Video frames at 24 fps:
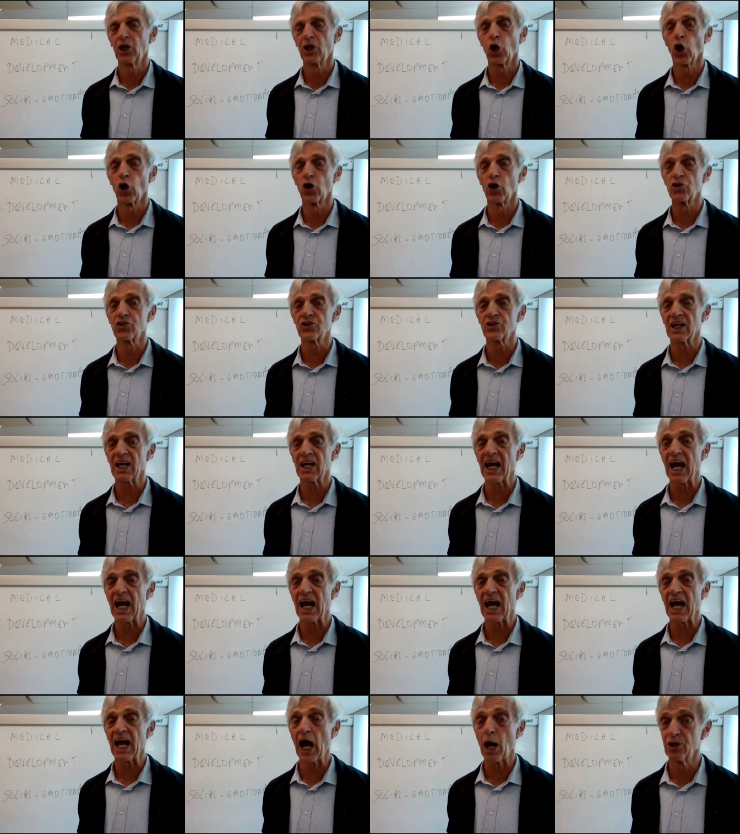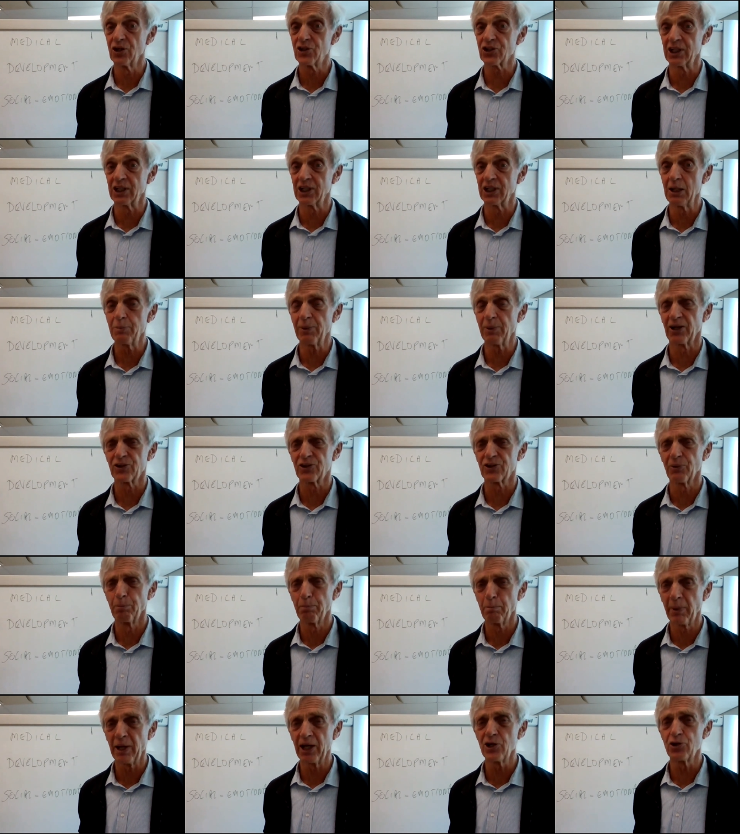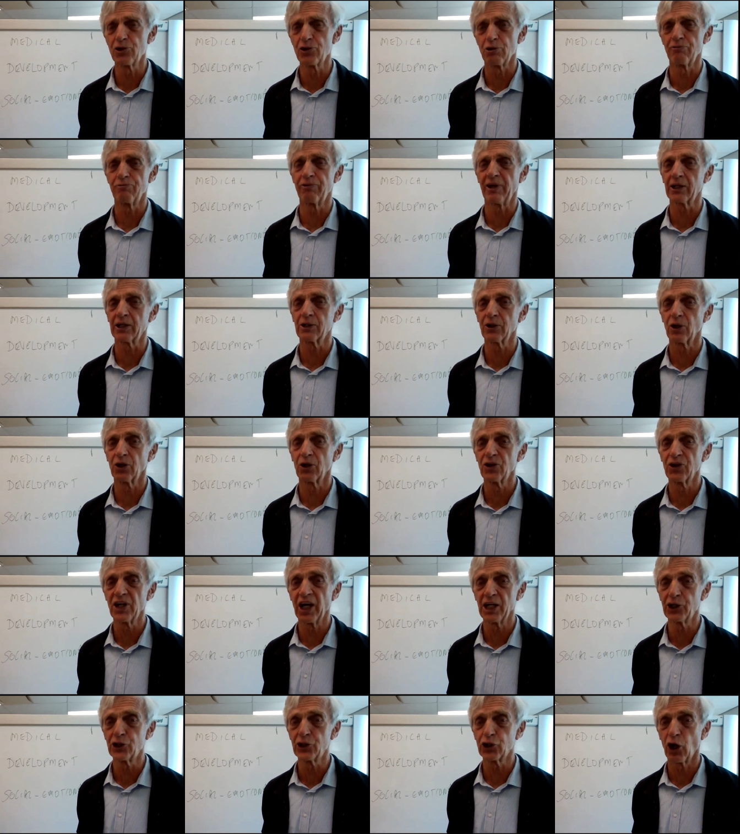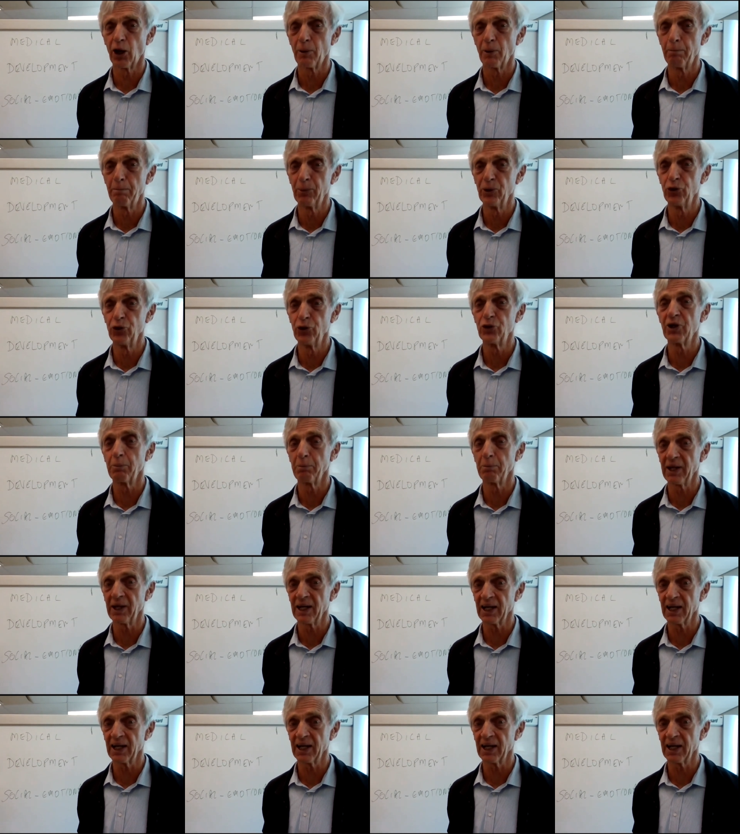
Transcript: because aberrant sleep has a major effect on daytime mood